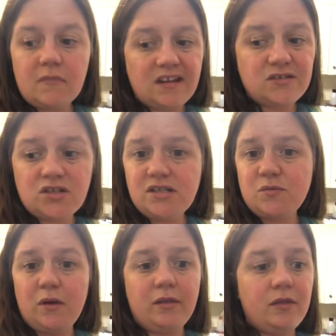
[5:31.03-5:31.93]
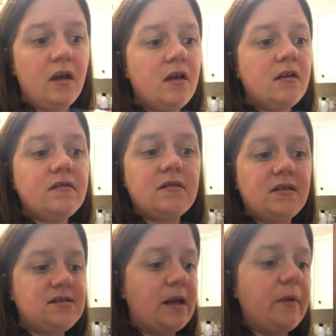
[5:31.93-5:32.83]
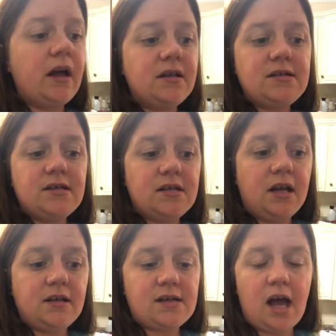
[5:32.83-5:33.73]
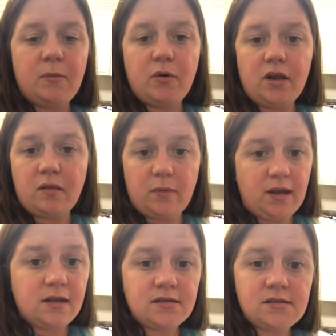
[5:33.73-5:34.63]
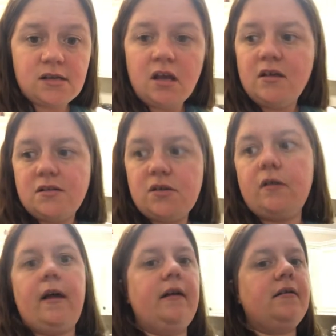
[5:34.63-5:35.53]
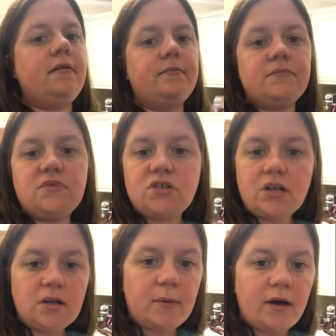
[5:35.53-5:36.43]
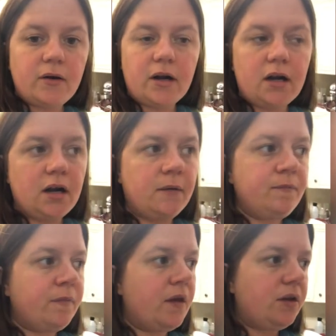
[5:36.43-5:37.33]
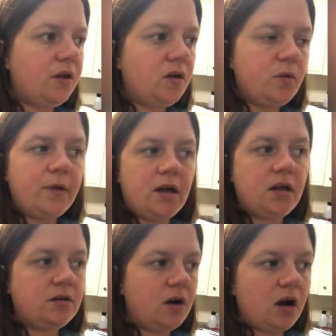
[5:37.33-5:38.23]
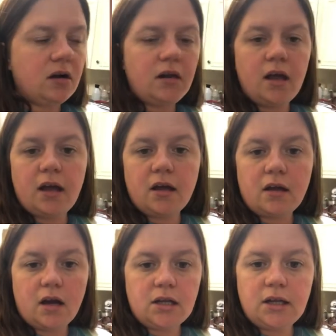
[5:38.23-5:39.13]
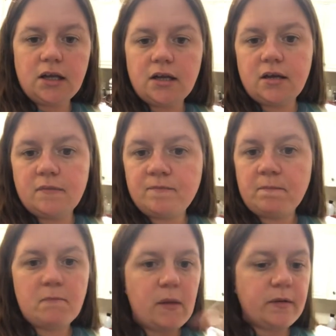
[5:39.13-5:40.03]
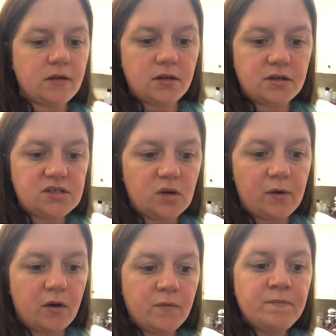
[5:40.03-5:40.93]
just with the same kind of seasonings I put in the beans. So like chili powder, cumin, garlic, onion, maybe a little adobo.